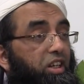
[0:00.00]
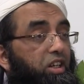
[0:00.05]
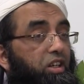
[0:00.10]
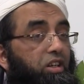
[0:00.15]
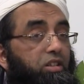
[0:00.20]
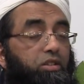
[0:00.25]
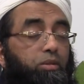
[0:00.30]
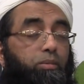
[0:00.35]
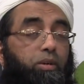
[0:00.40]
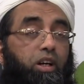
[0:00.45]

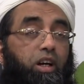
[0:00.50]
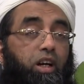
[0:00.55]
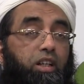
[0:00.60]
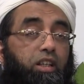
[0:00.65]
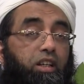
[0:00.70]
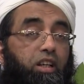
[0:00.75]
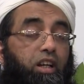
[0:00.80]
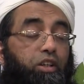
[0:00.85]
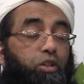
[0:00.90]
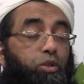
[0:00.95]
Because
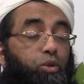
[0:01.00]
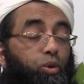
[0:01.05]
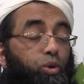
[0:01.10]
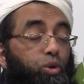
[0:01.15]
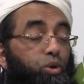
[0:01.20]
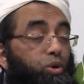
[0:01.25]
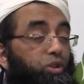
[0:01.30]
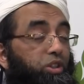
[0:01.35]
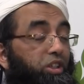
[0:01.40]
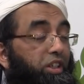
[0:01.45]
subhanallah, you
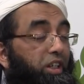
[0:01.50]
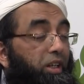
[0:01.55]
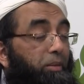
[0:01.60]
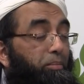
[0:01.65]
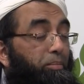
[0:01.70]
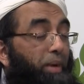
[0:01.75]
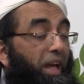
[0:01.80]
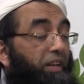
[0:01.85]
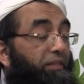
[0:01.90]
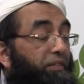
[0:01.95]
don't know the
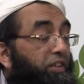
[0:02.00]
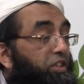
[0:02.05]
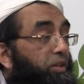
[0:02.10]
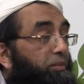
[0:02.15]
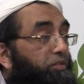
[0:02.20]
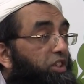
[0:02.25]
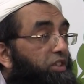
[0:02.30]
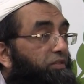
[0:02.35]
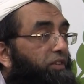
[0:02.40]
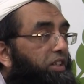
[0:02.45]
benefits of
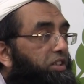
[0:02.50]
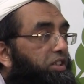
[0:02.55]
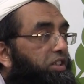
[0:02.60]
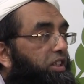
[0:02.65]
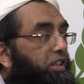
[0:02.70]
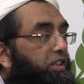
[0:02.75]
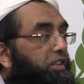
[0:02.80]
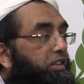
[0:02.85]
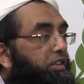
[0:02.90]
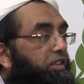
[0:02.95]
this
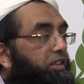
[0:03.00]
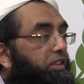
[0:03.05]
fasting.